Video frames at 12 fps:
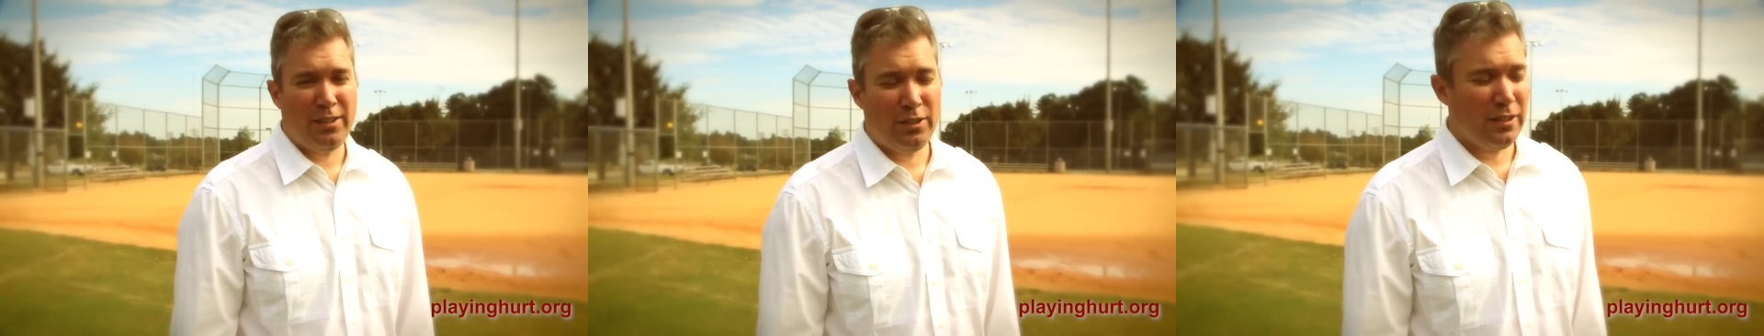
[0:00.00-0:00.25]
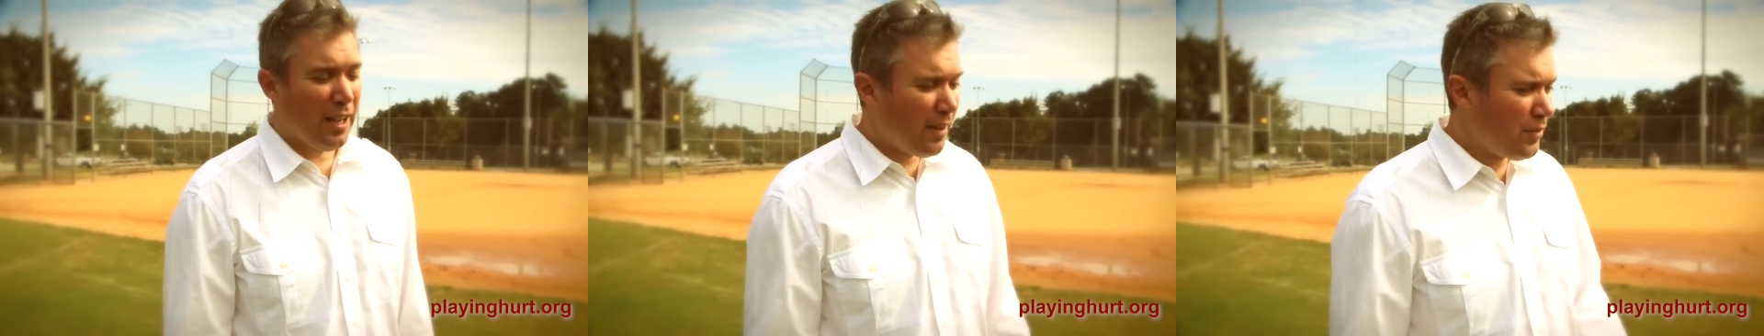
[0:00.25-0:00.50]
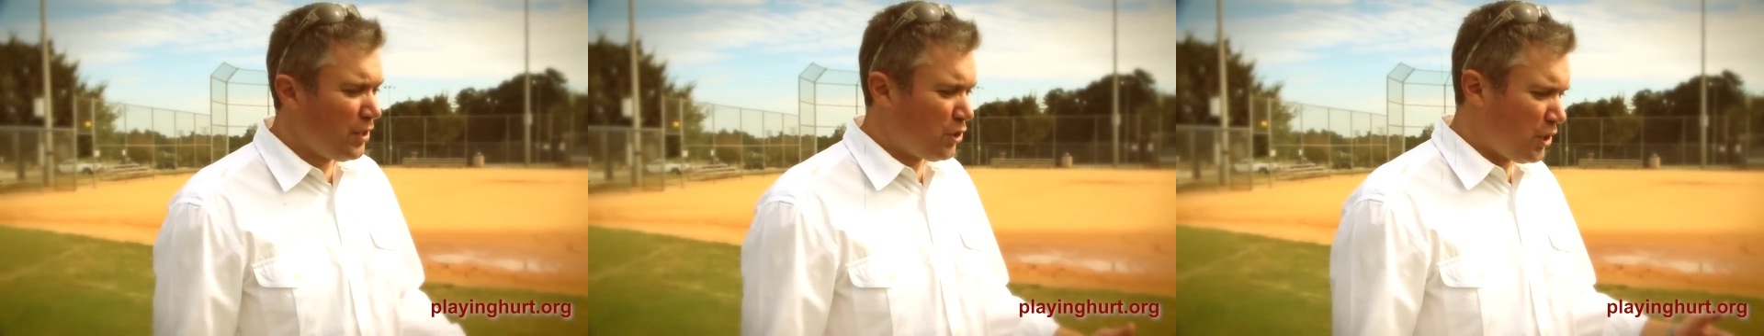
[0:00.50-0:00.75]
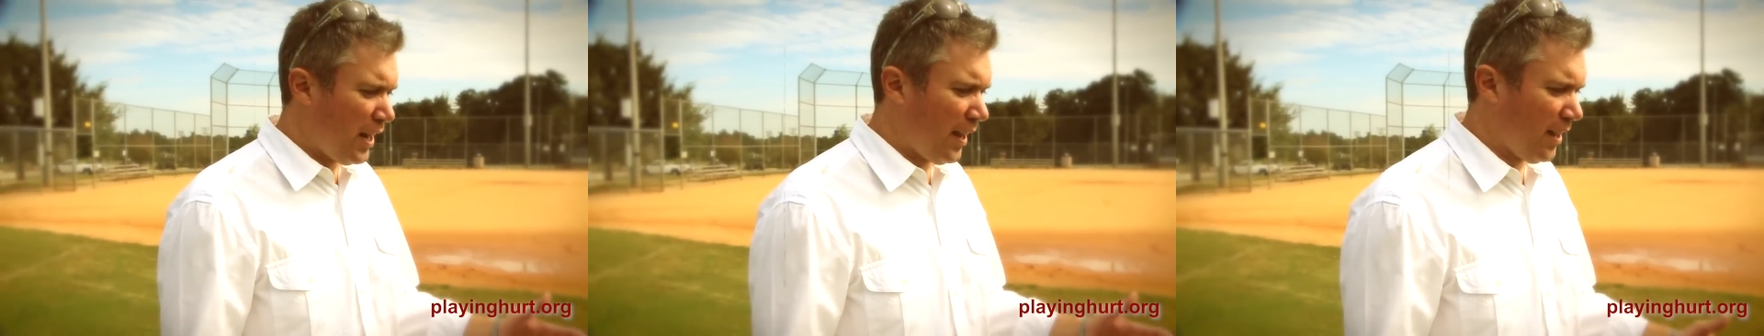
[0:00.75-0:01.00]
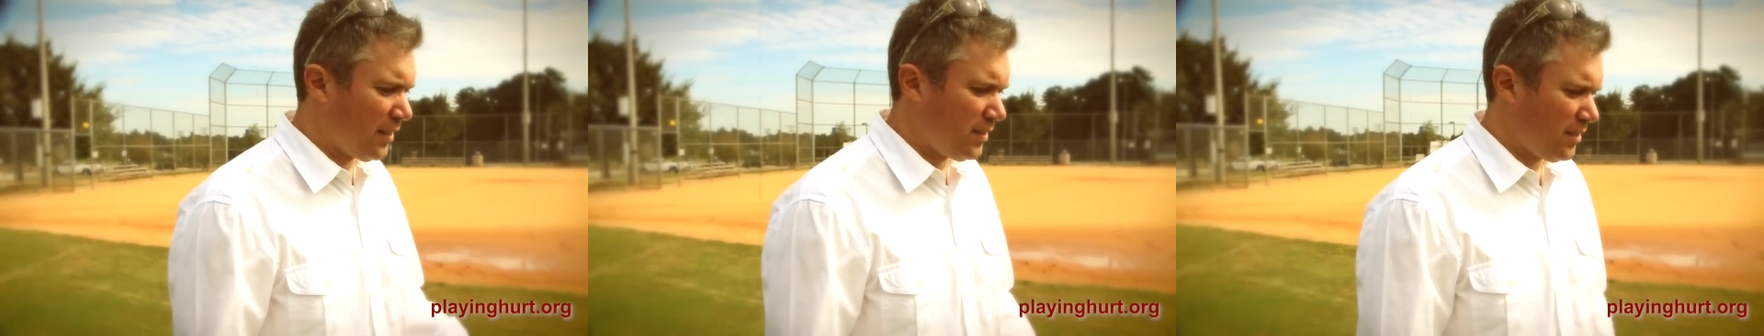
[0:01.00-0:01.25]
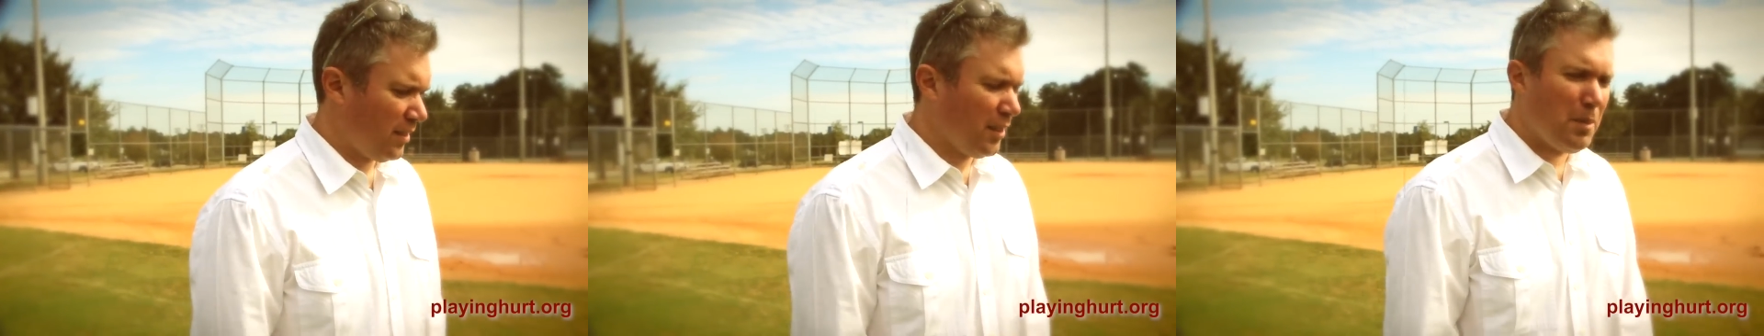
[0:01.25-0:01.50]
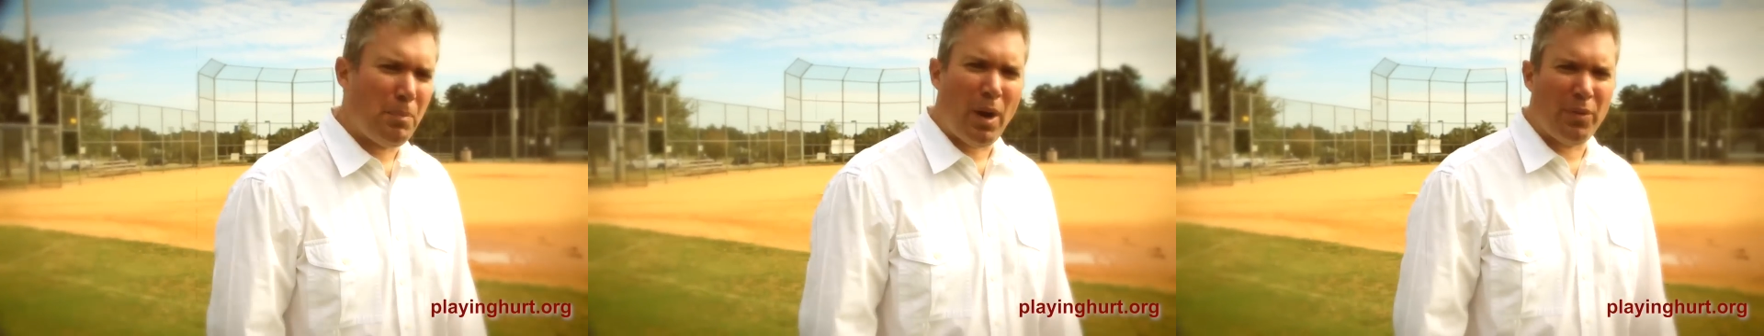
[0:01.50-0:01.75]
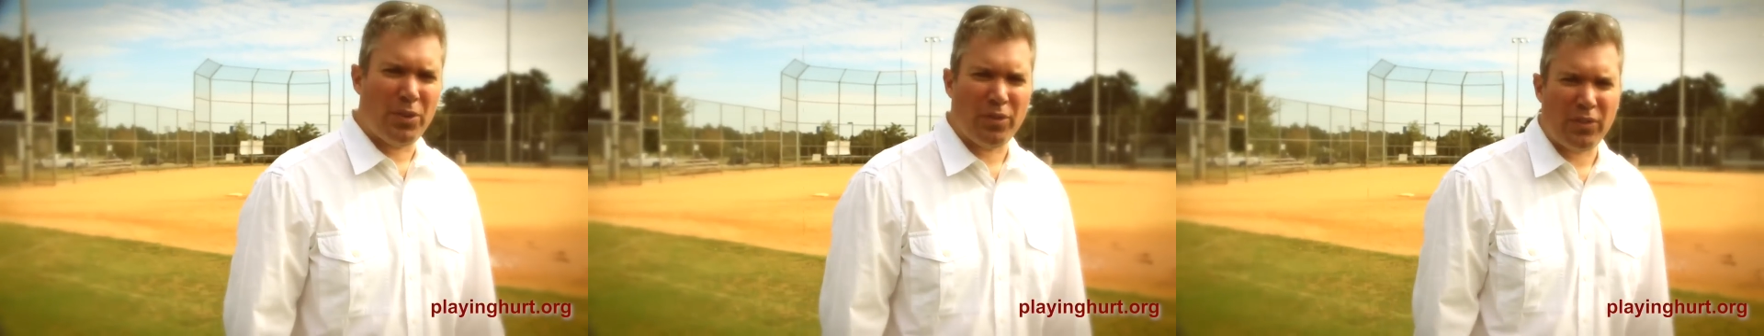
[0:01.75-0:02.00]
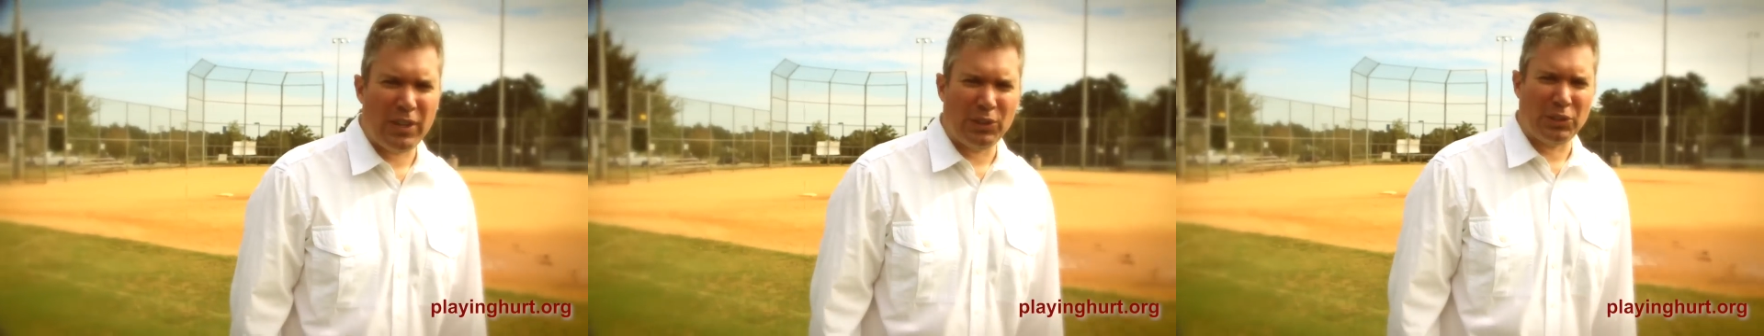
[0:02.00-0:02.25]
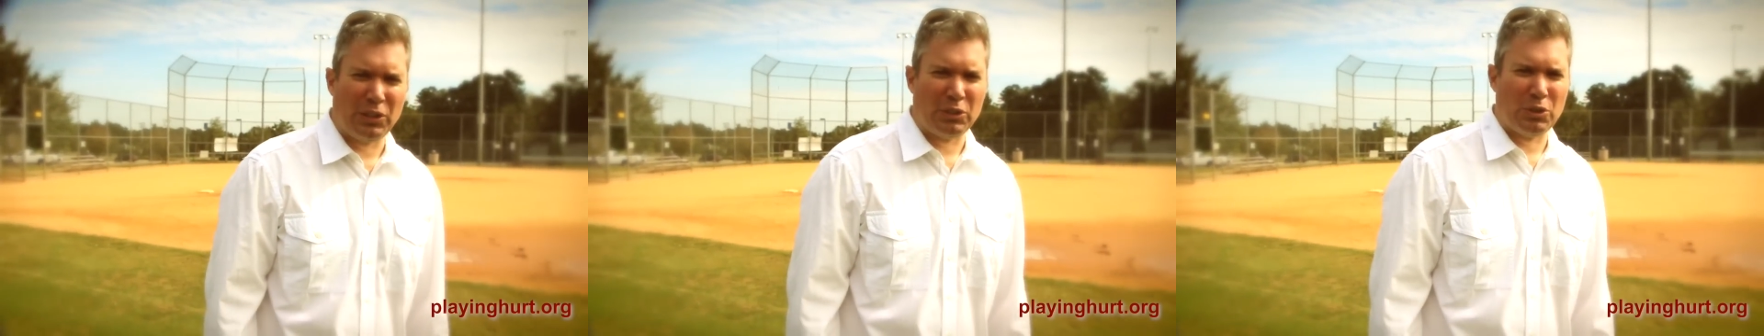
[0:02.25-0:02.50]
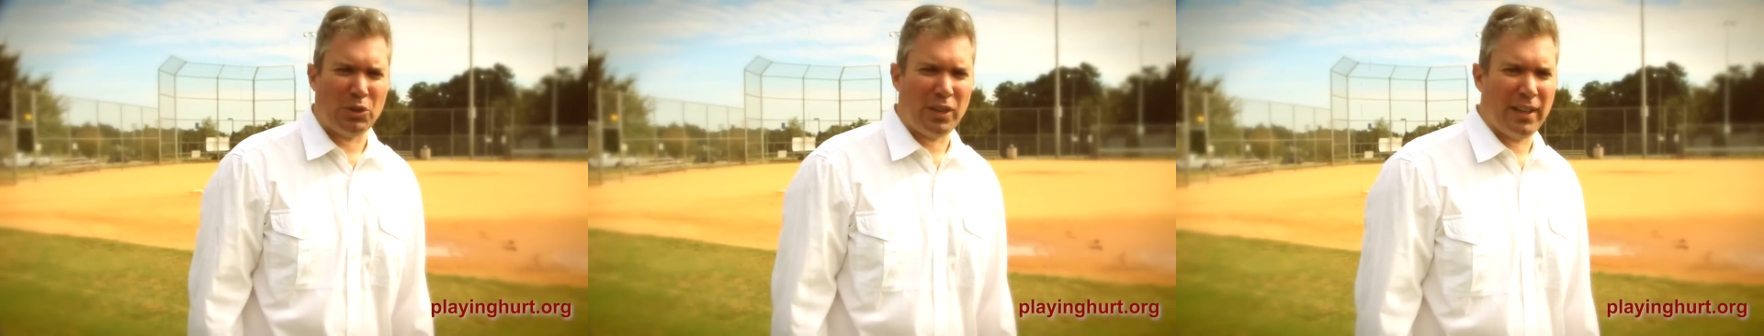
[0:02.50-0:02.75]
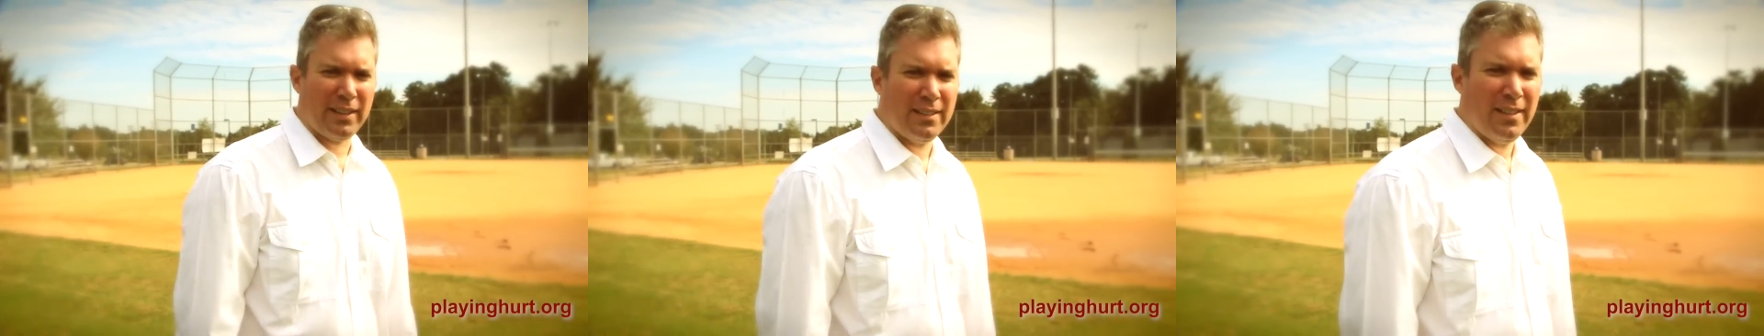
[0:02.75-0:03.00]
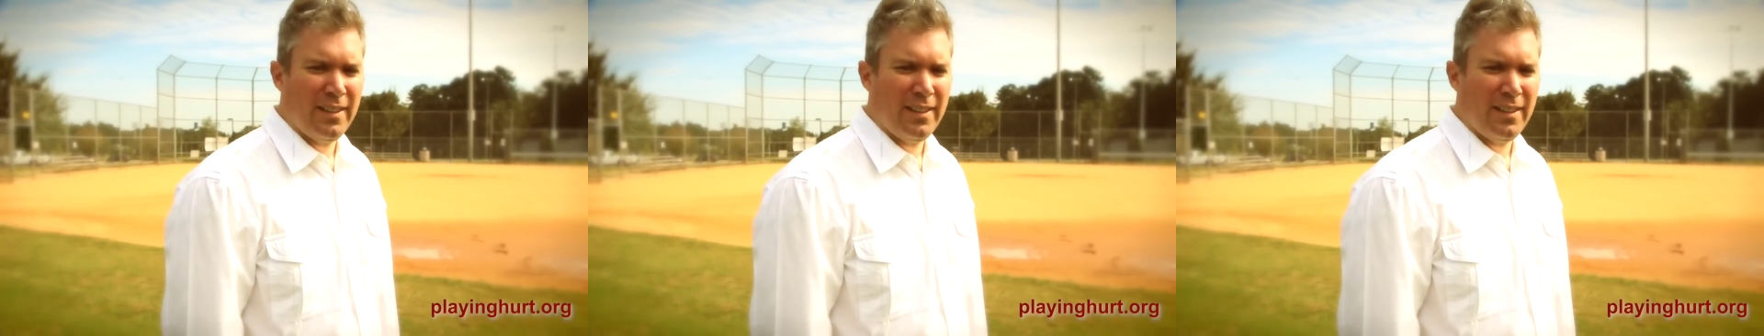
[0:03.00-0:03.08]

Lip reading: you'd love the chance to limp off the field in glory.